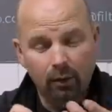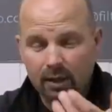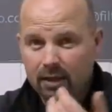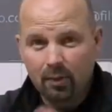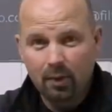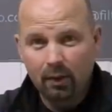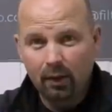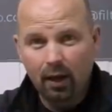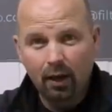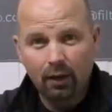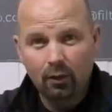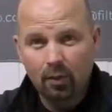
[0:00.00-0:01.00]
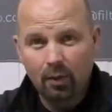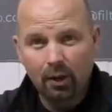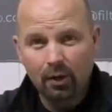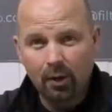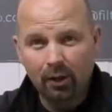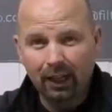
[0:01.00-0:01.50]
I see people arguing about
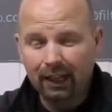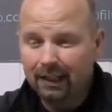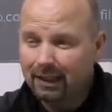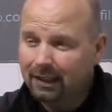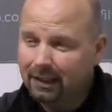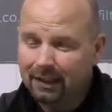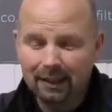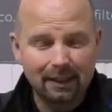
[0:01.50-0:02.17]
them online,